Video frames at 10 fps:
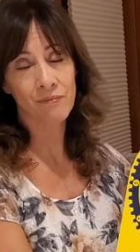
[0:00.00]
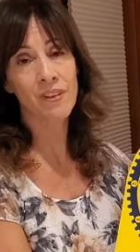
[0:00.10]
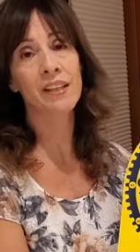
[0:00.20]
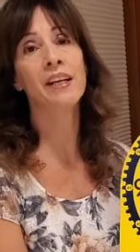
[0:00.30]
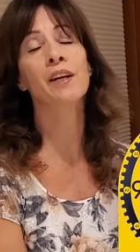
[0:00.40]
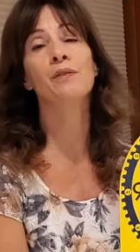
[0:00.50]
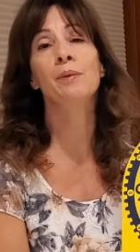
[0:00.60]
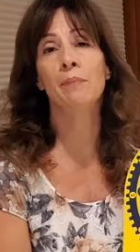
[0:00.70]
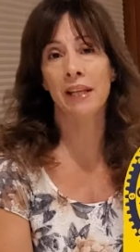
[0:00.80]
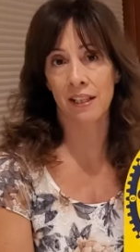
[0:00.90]
in every
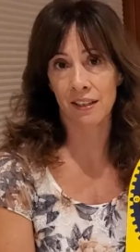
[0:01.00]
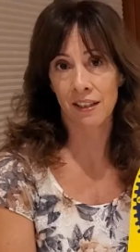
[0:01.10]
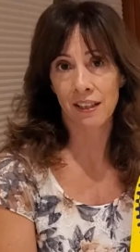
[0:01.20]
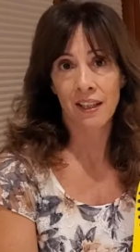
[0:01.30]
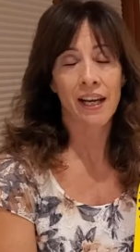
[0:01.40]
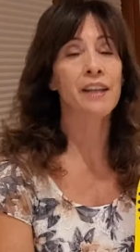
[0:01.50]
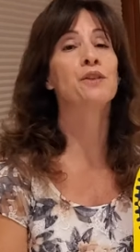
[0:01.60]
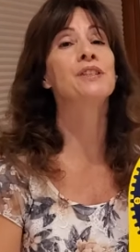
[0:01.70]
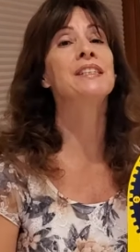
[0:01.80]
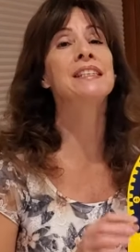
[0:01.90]
minute, and
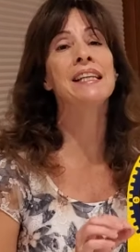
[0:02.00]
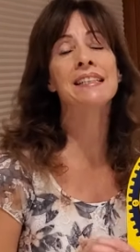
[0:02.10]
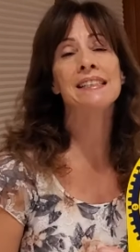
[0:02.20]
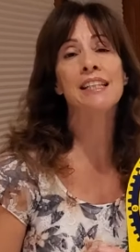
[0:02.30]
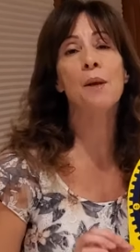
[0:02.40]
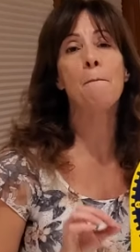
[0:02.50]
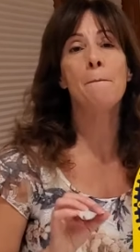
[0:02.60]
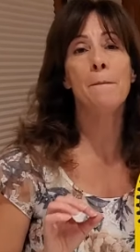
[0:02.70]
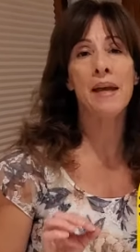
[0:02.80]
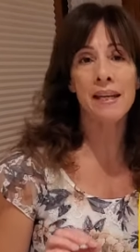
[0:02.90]
there's 60
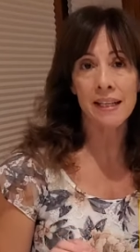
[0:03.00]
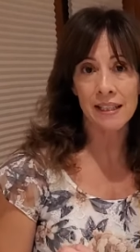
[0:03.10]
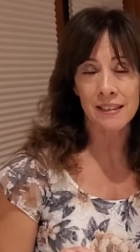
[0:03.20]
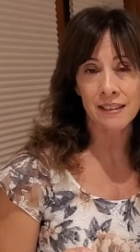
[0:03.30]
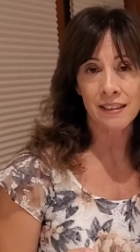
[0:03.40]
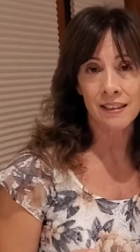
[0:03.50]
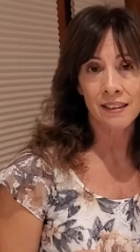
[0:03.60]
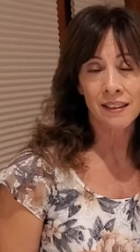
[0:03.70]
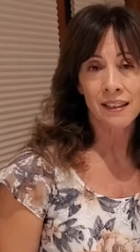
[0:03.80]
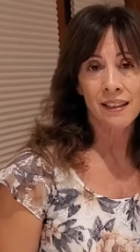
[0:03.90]
minutes
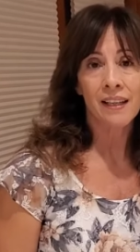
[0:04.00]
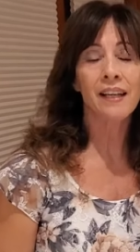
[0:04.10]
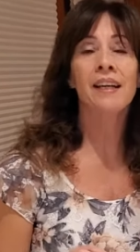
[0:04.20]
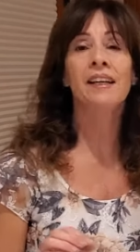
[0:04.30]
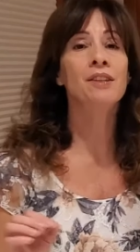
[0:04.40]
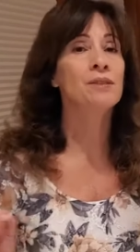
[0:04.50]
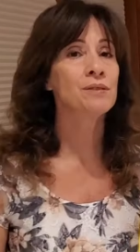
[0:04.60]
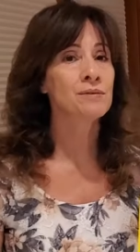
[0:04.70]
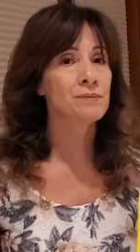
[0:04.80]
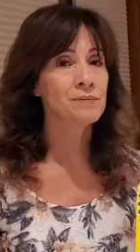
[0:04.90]
in
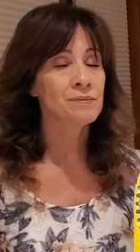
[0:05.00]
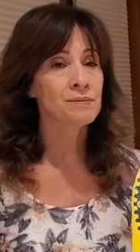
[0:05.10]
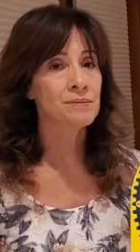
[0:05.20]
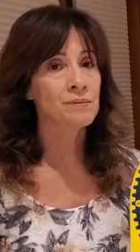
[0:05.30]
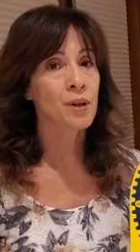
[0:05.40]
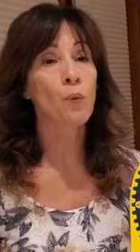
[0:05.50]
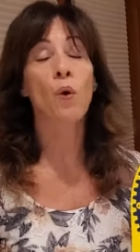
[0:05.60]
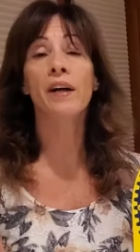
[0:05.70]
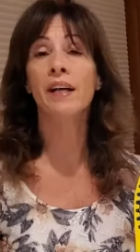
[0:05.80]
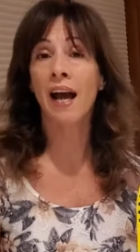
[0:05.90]

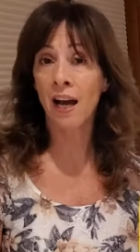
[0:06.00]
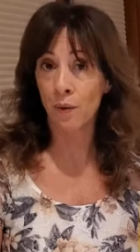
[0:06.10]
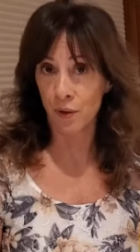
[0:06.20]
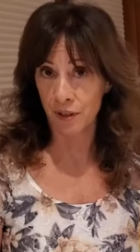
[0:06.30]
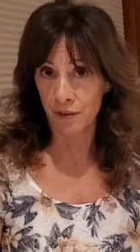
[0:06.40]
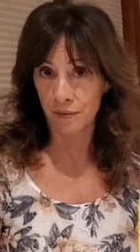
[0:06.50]
1 hour.